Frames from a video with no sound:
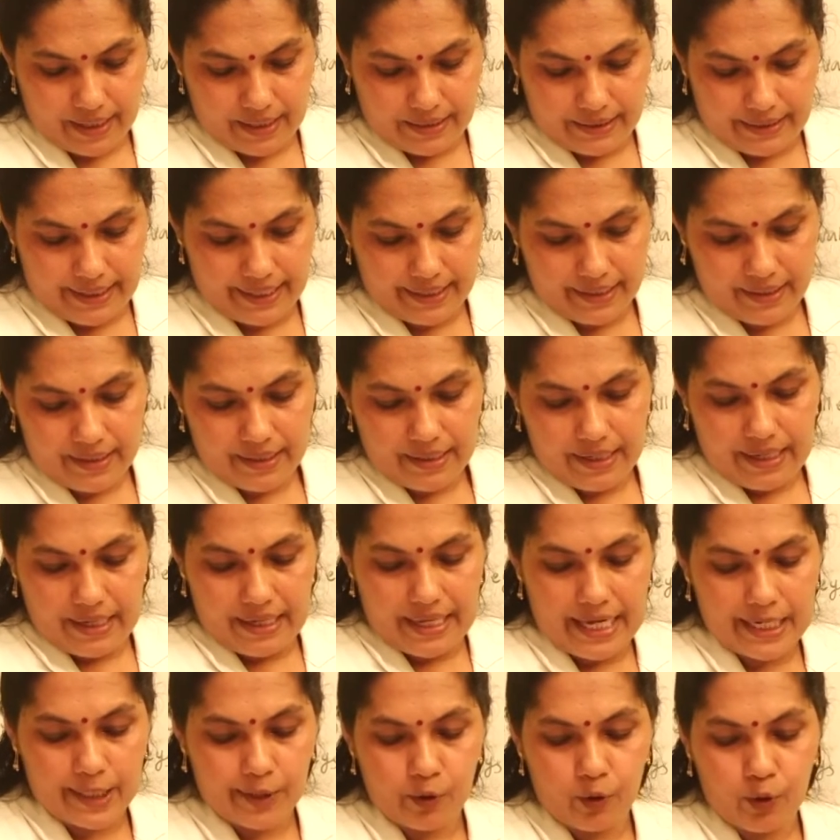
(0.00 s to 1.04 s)
Then
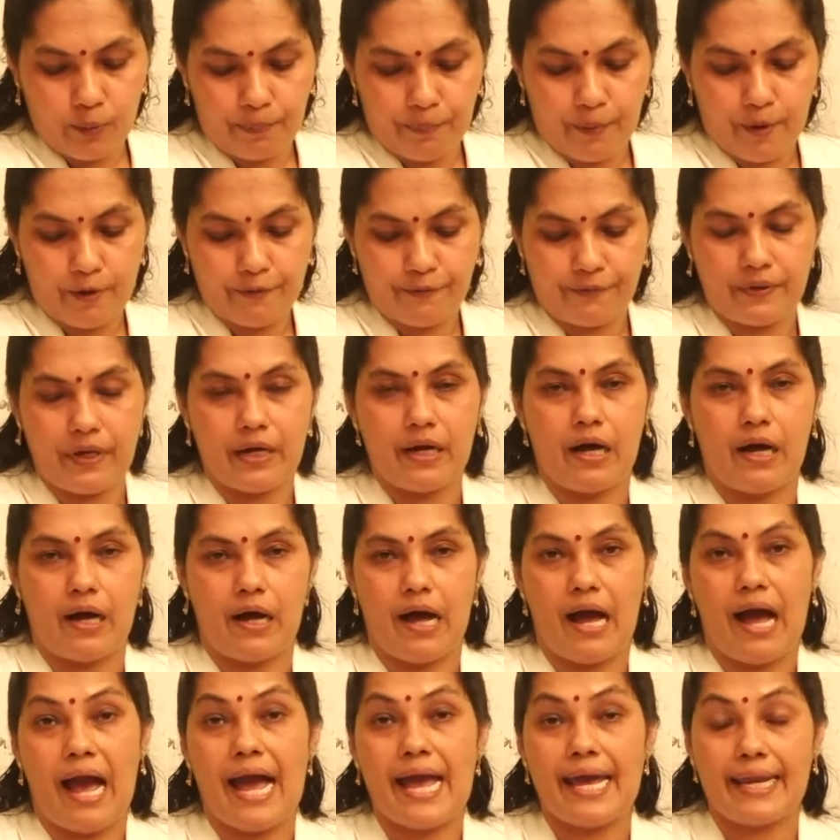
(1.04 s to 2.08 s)
a group of
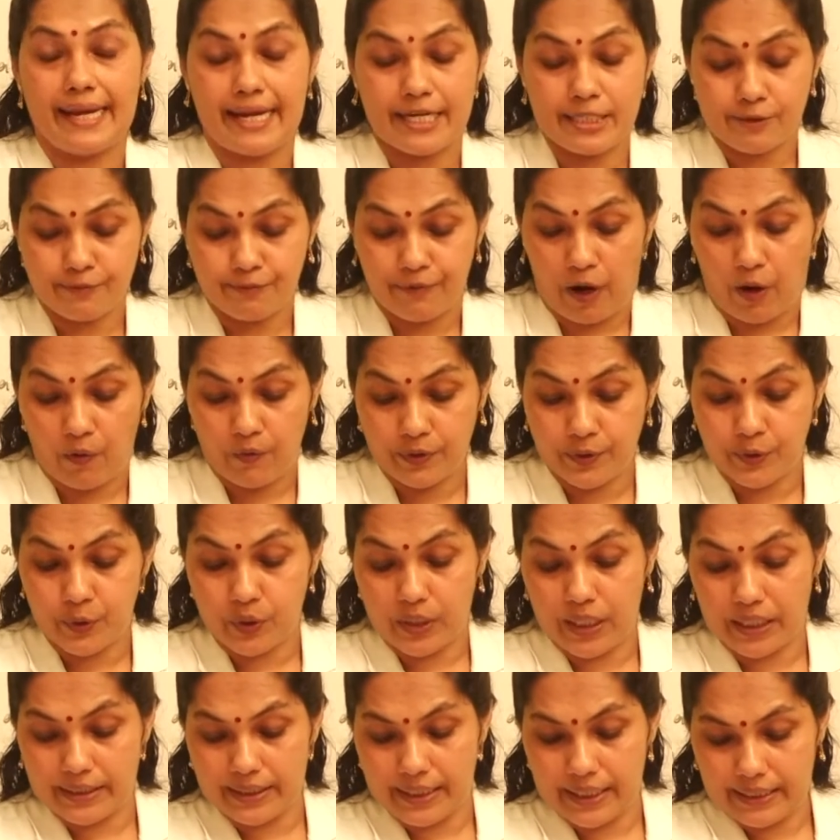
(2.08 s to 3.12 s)
islands found
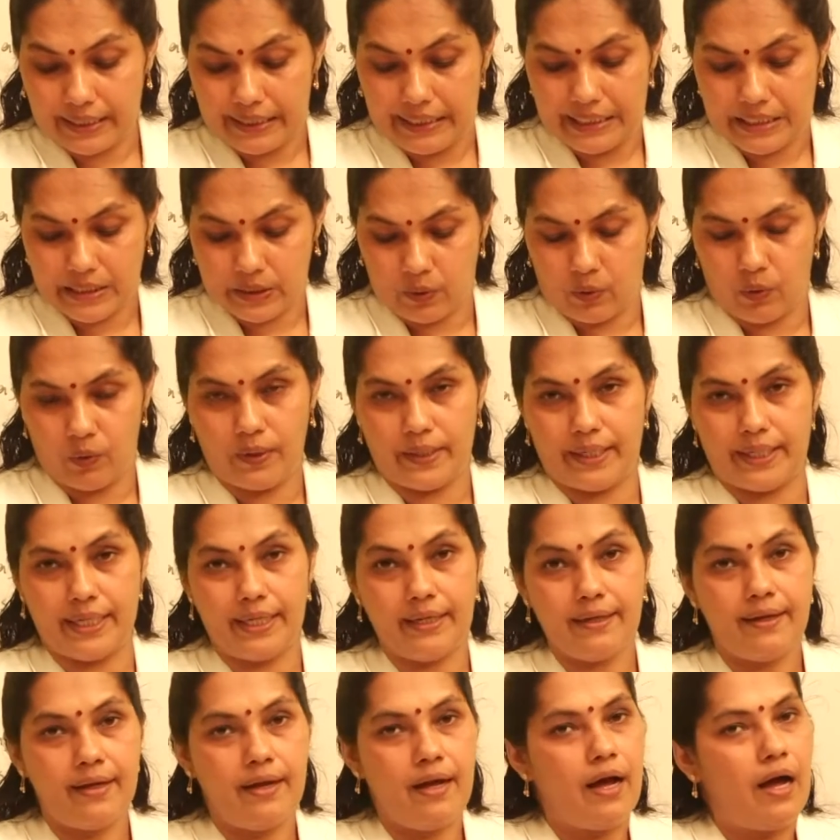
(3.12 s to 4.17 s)
together is called
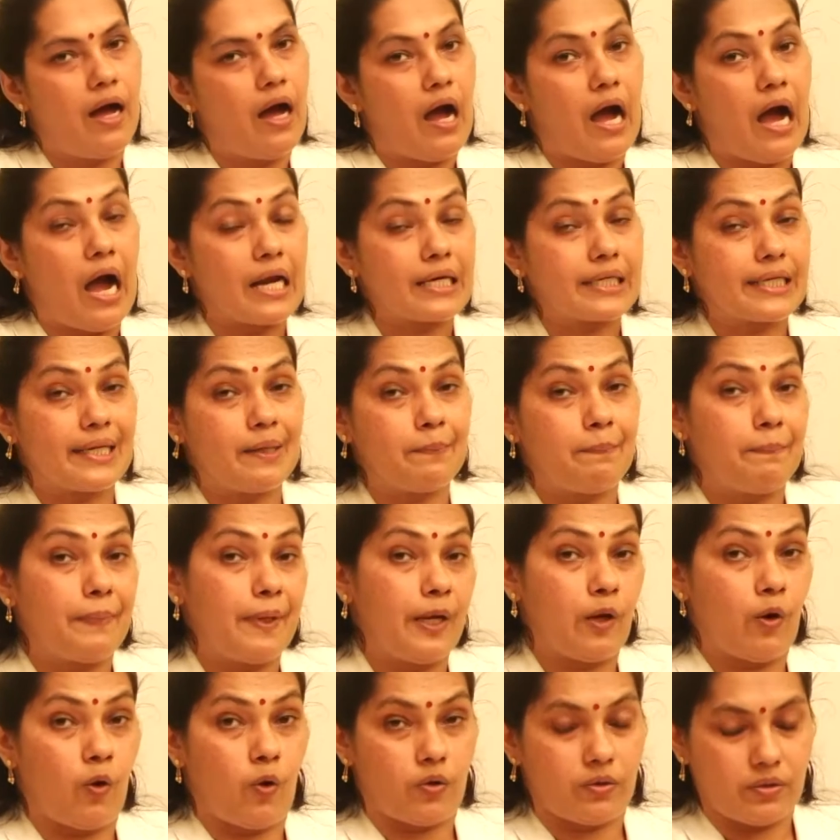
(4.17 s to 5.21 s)

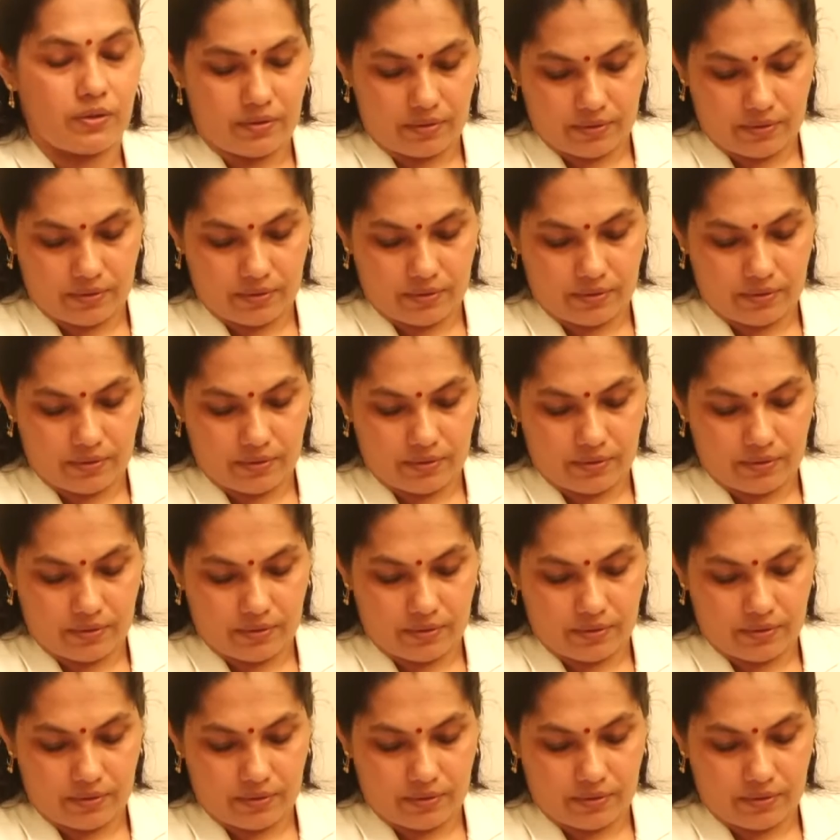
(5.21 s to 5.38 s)
archipelago.